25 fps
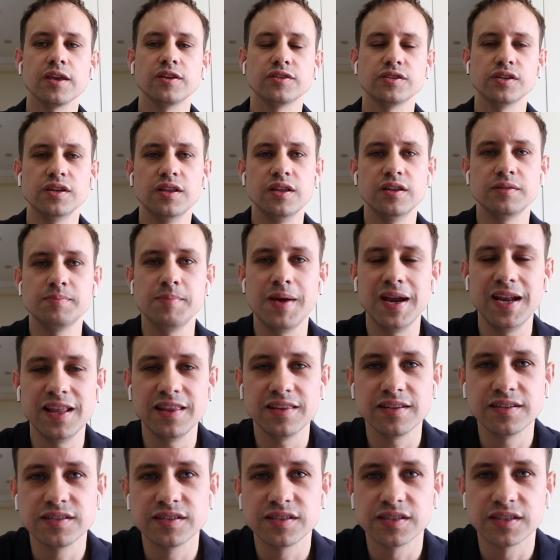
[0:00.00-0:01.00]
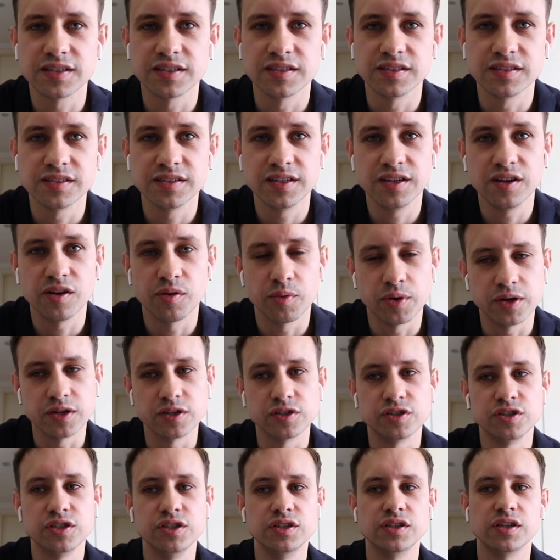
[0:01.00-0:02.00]
So there's many things to consider when
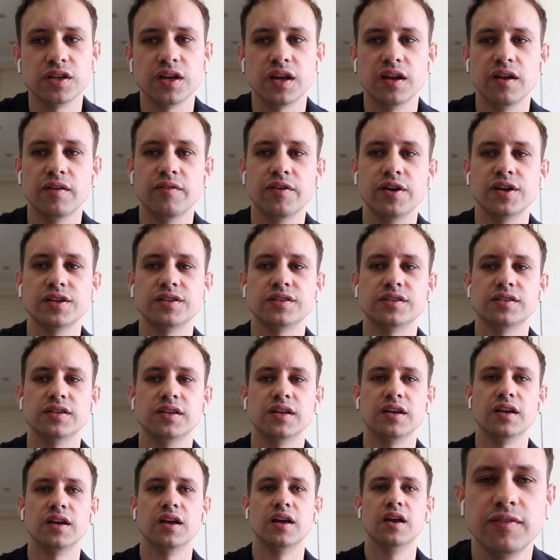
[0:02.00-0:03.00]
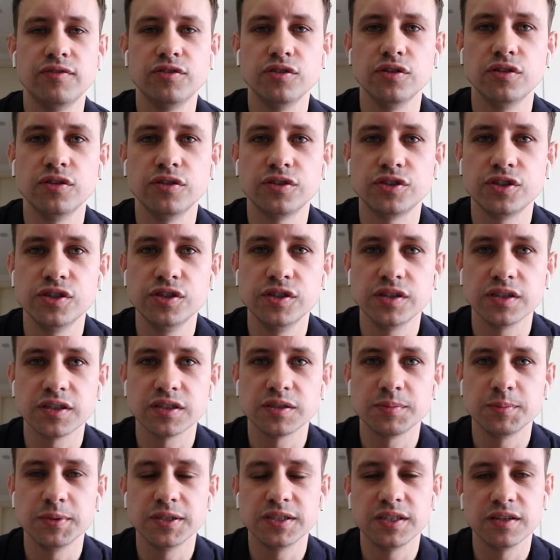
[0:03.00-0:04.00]
you're choosing university. If you're choosing a
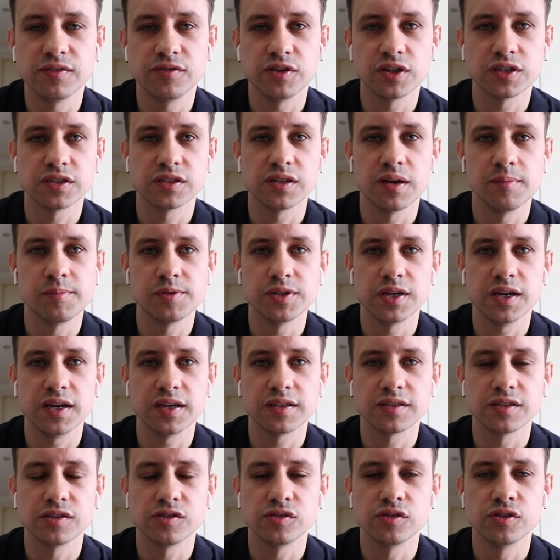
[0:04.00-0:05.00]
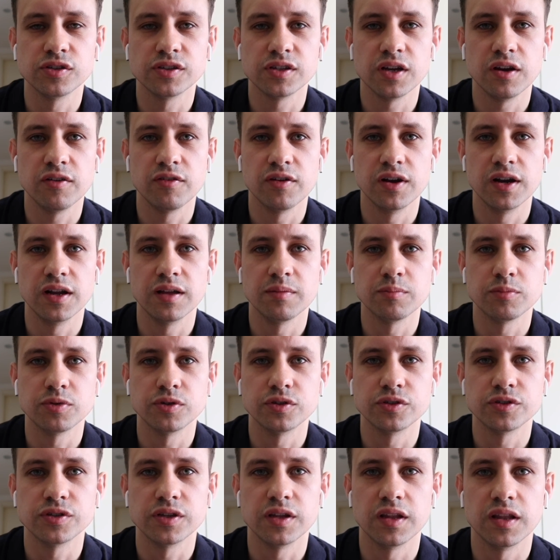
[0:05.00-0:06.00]
specific subject, it's also really
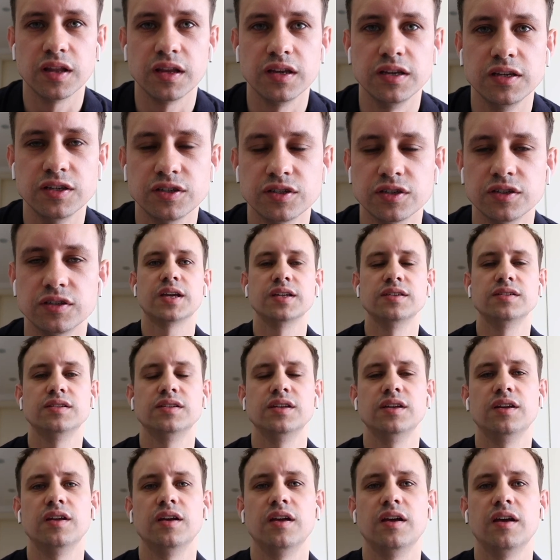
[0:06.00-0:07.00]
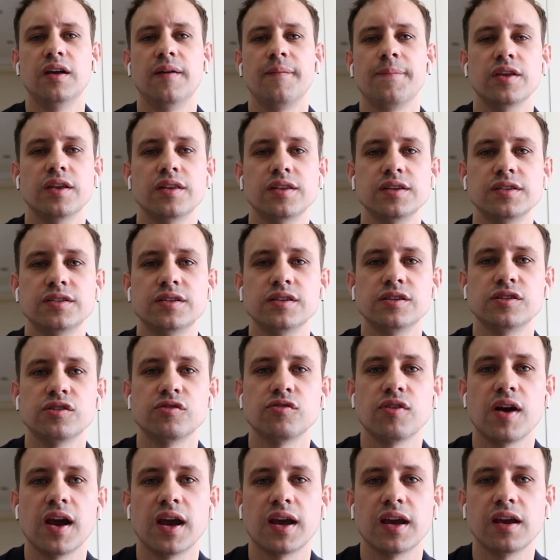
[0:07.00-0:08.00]
important that you should consider that this is the
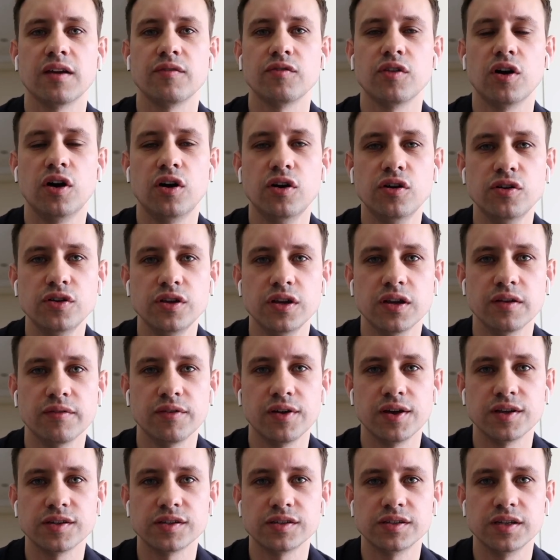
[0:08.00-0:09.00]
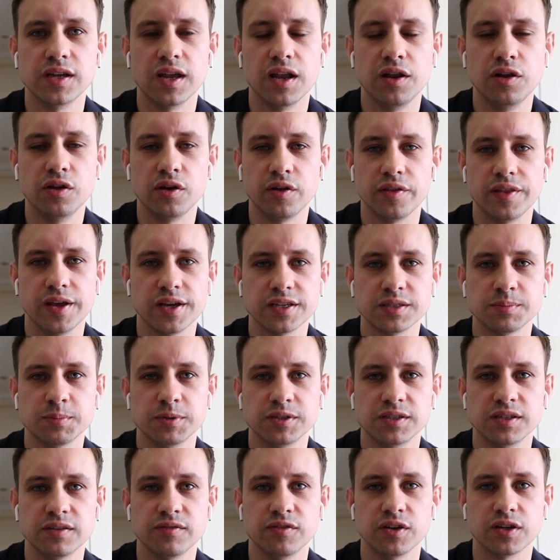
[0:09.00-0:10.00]
ranking of the whole university and not that
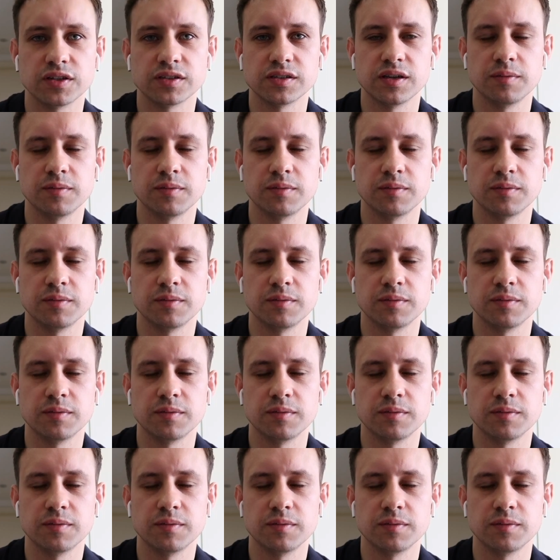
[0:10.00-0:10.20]
specific